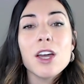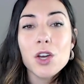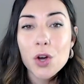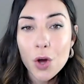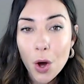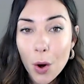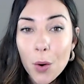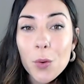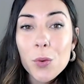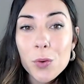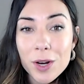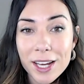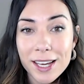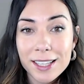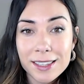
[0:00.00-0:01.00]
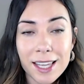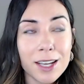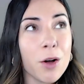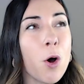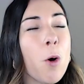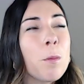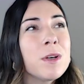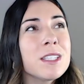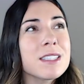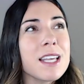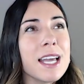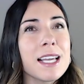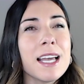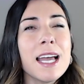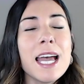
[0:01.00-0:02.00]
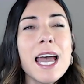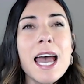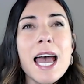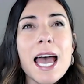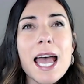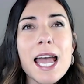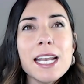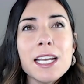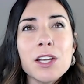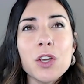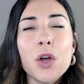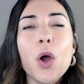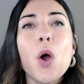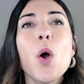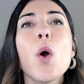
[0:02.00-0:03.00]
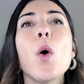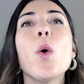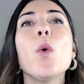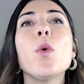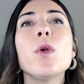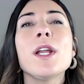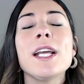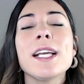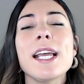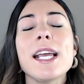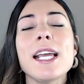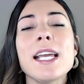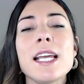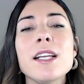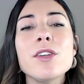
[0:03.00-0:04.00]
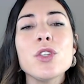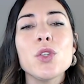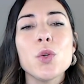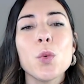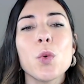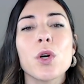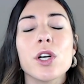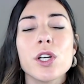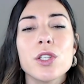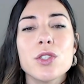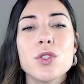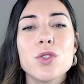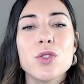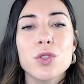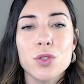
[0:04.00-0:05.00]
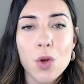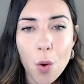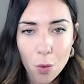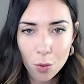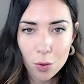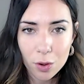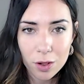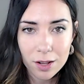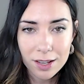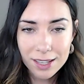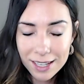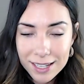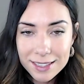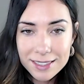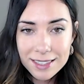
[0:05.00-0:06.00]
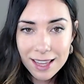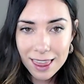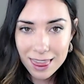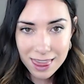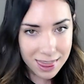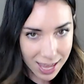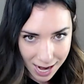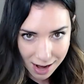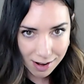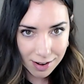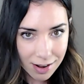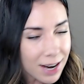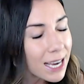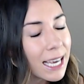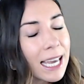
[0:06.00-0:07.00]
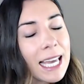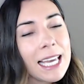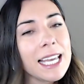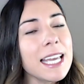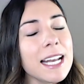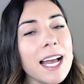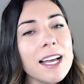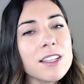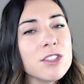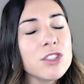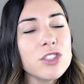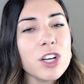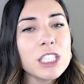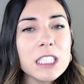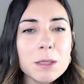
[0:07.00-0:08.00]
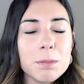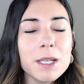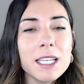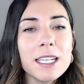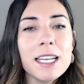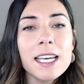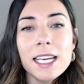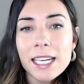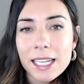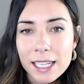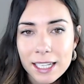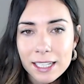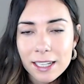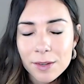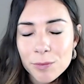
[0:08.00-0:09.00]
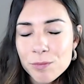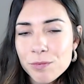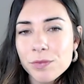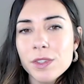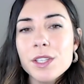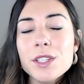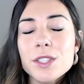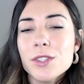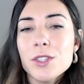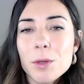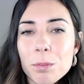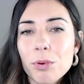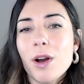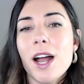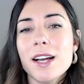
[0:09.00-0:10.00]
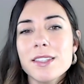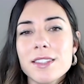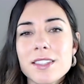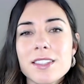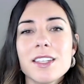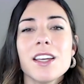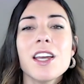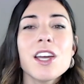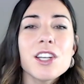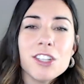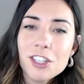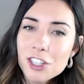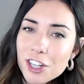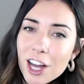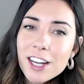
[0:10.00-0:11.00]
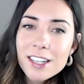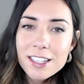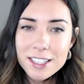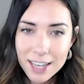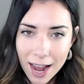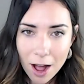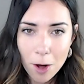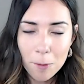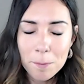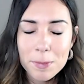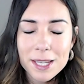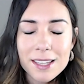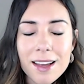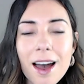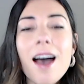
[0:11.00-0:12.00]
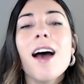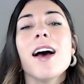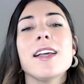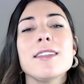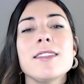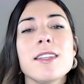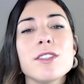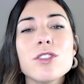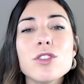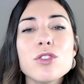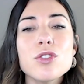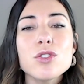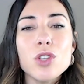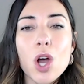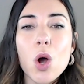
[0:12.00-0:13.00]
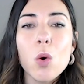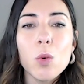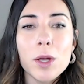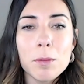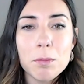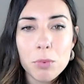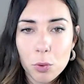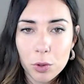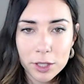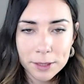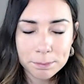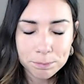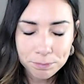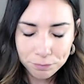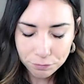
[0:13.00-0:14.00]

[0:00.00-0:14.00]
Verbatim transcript: coding, like almost like an encoding in your soul. It's there. It has just been hidden, suppressed, shut down because this is so important.